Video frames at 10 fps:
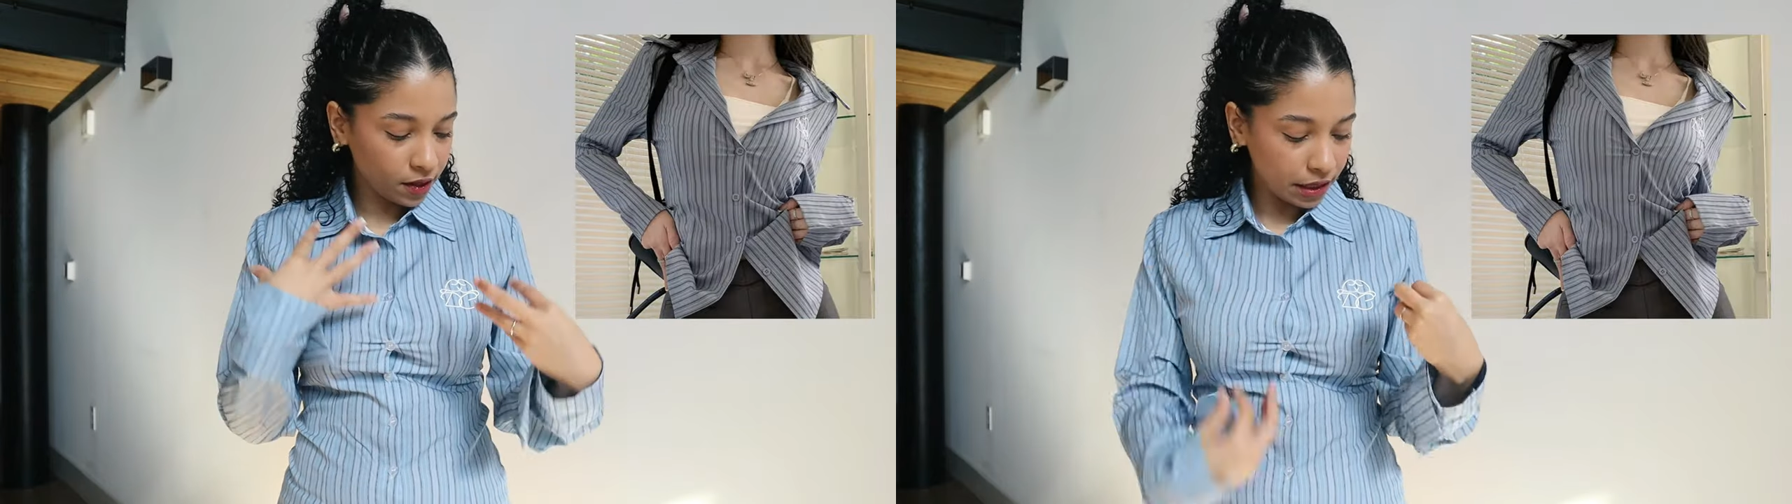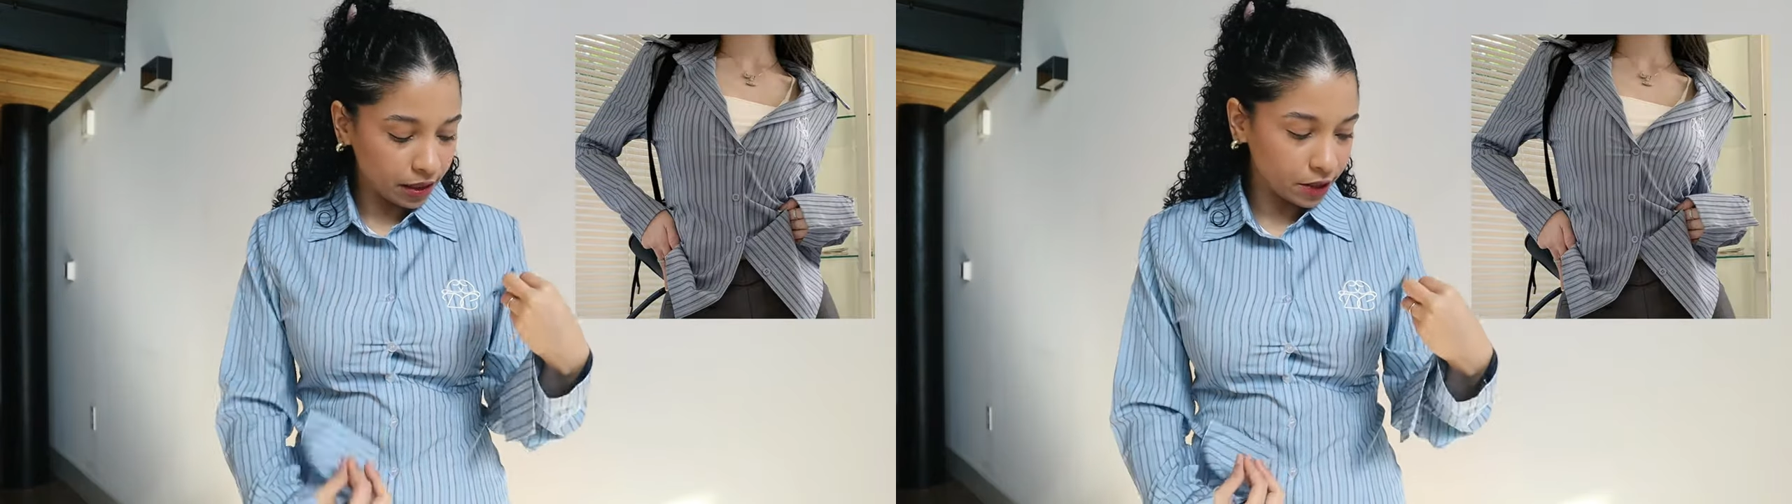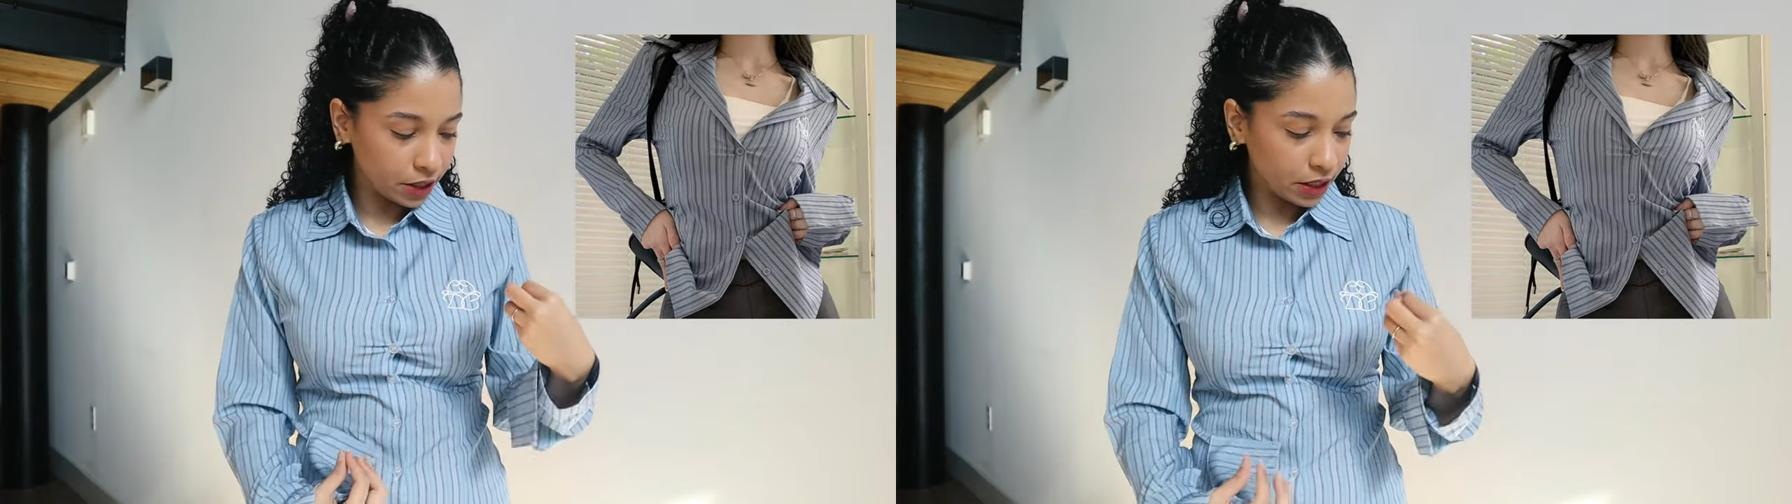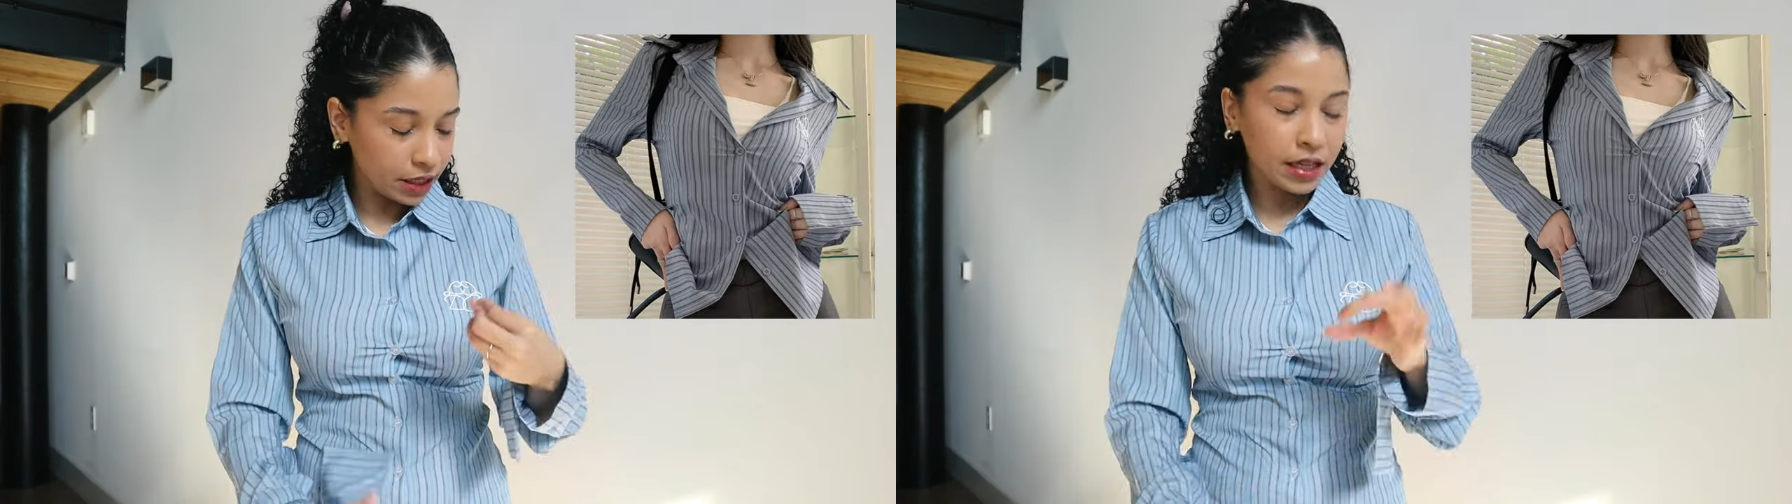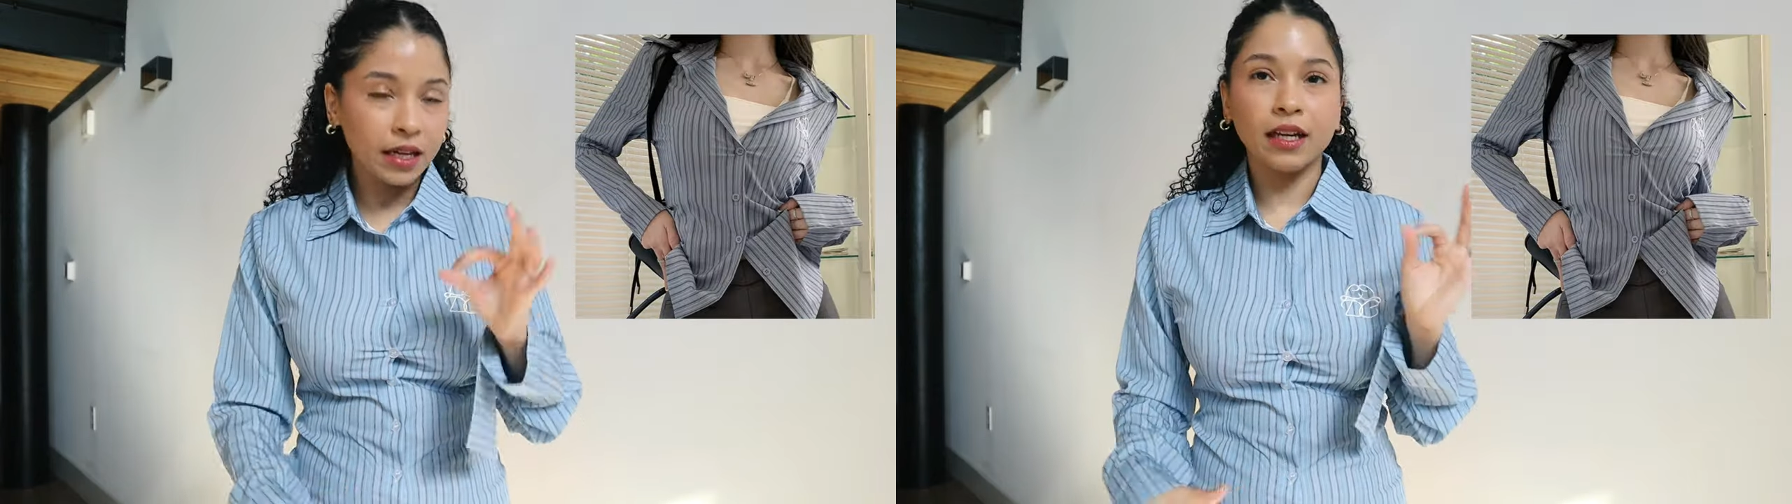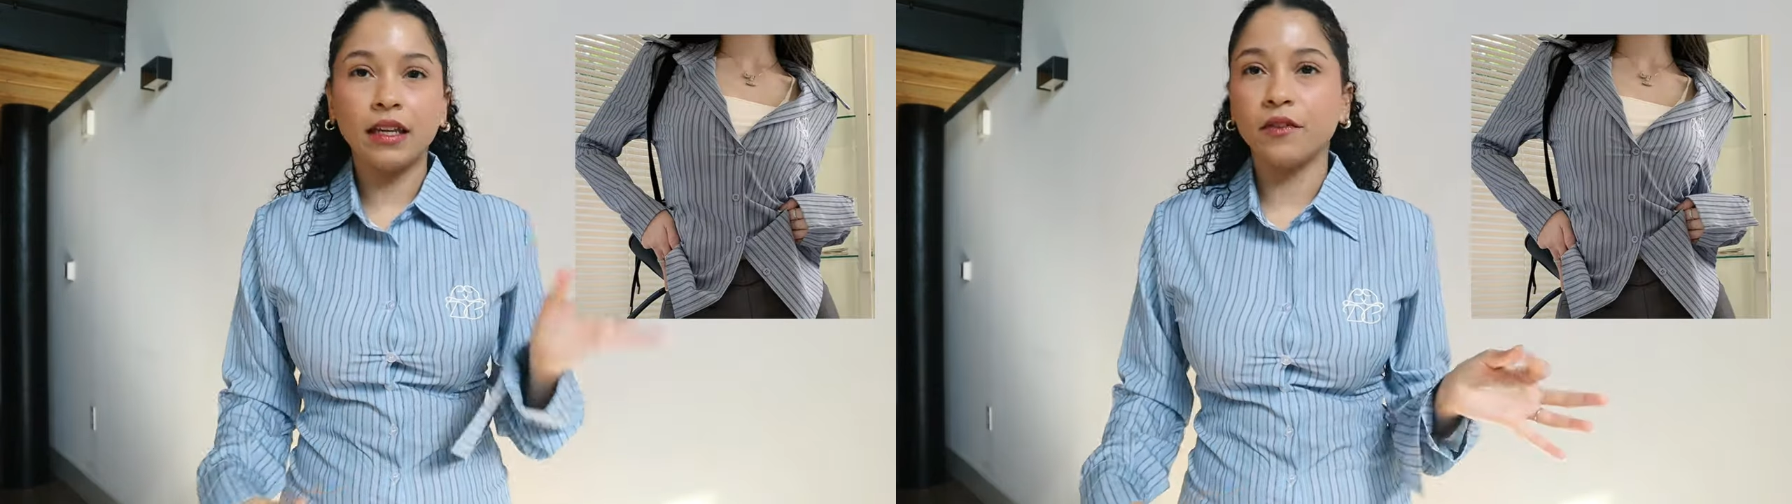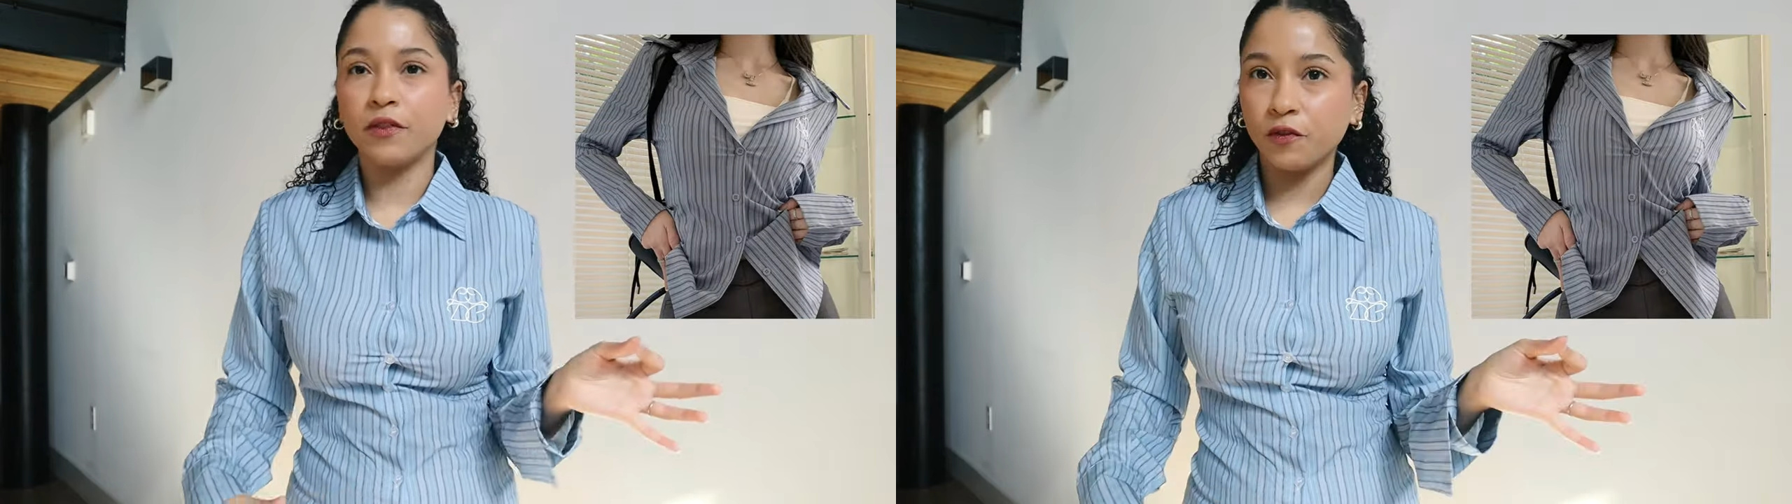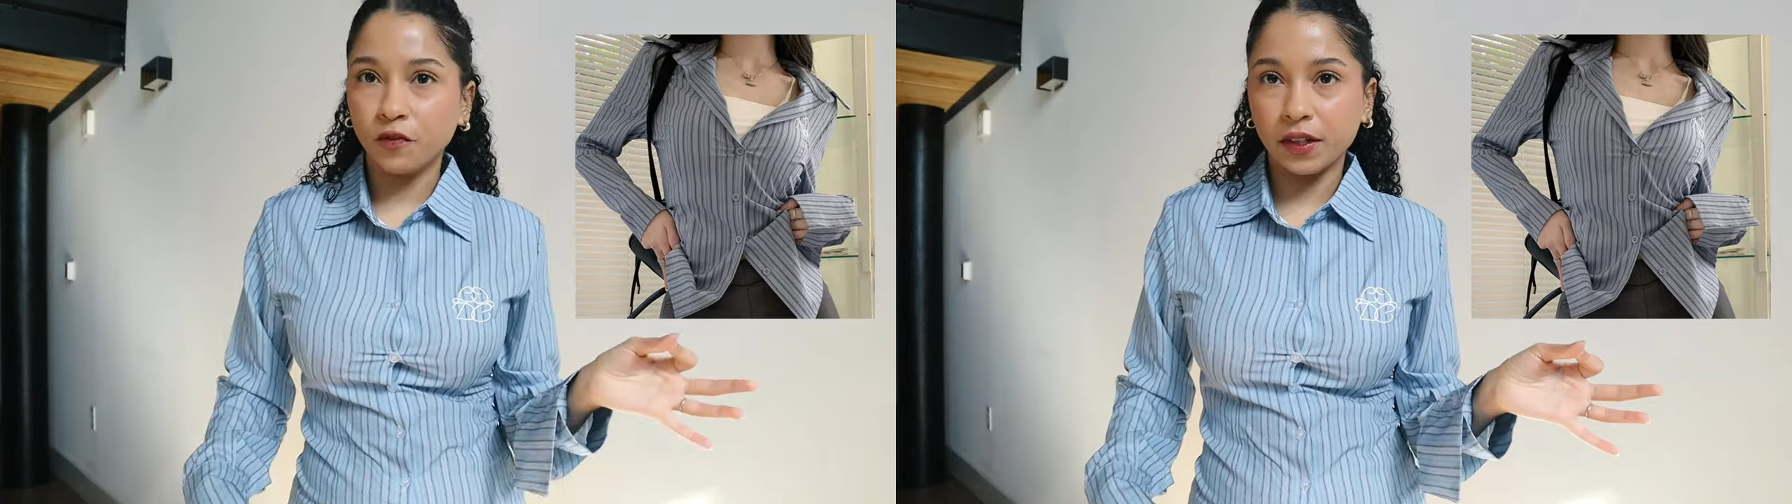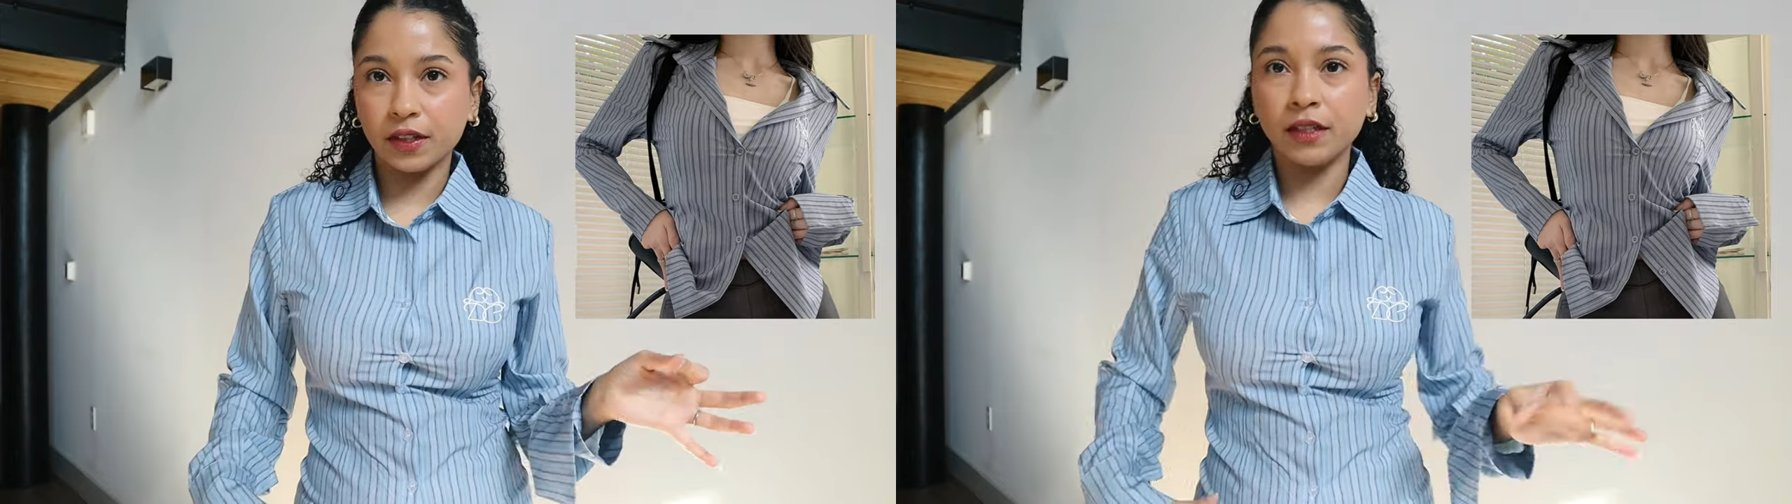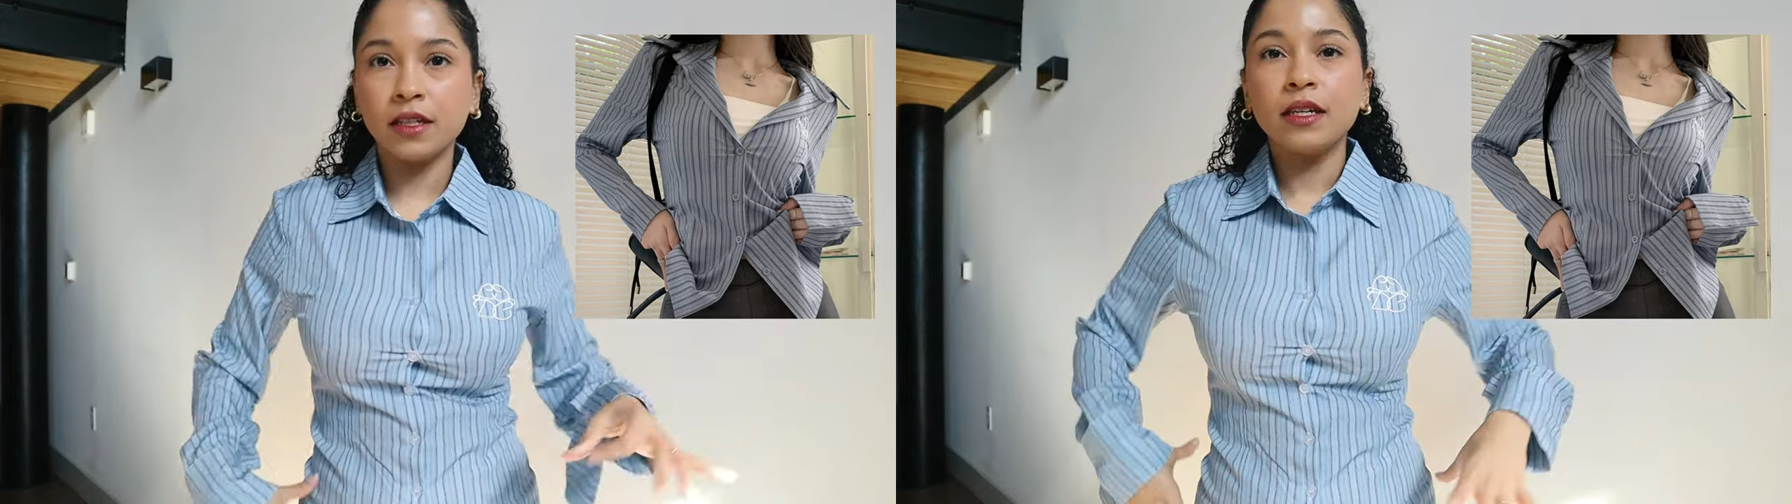color. I love the fit.